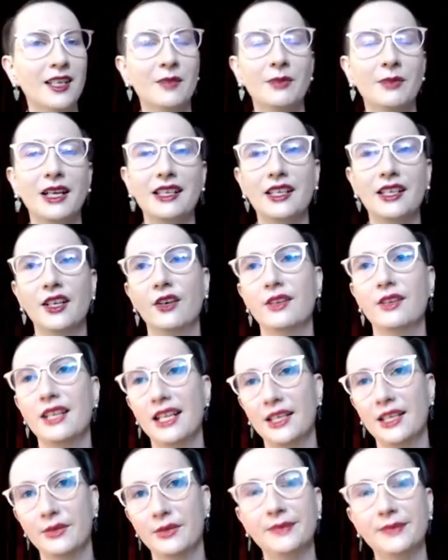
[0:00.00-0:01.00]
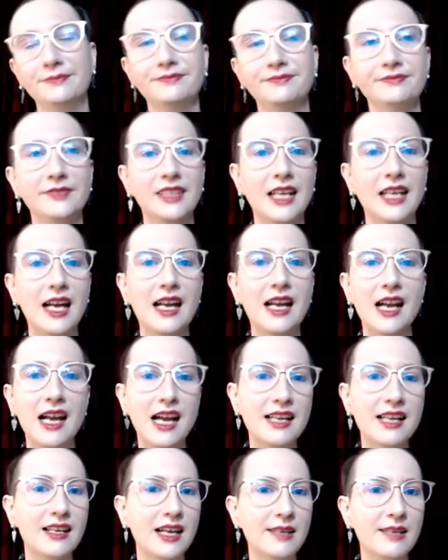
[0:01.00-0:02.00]
But, you know, anyway. It's funny I,
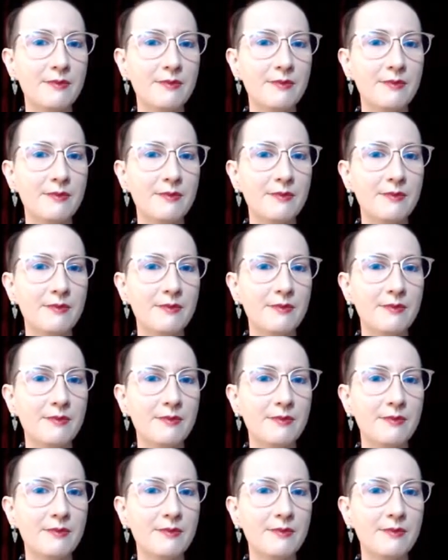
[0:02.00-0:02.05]
you I, say I,